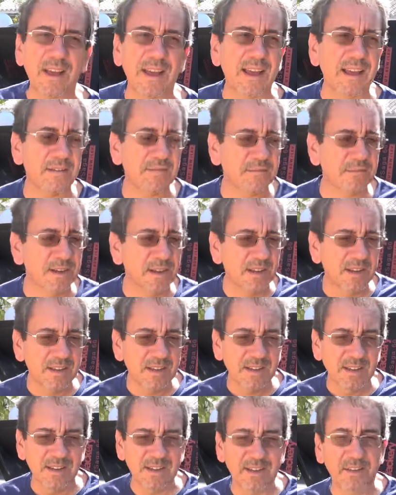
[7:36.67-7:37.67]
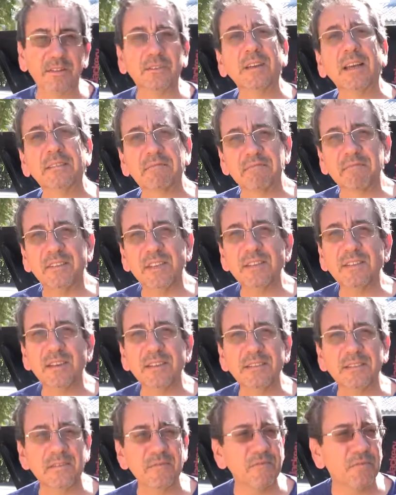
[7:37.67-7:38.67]
I have a, a
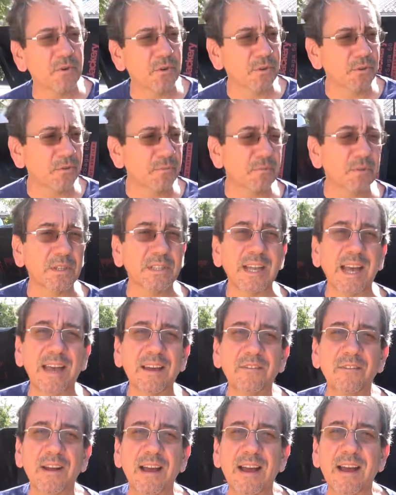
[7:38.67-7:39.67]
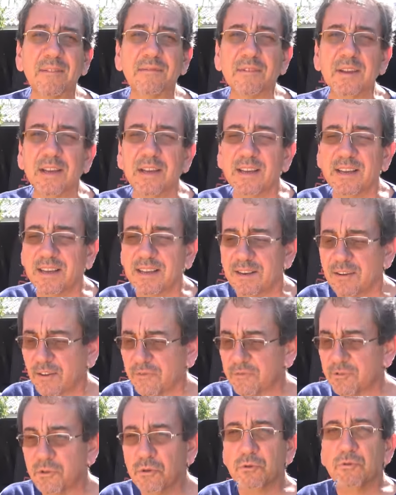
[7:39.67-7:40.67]
decent inverter, but I don't have
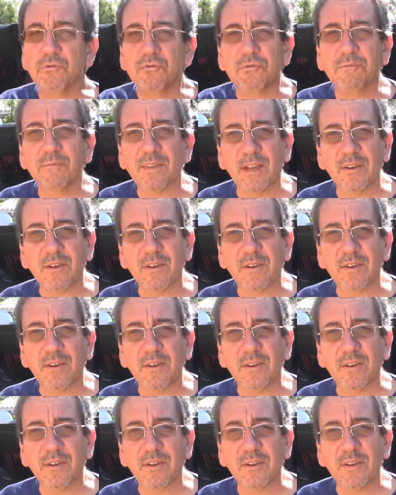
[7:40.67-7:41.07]
enough juice.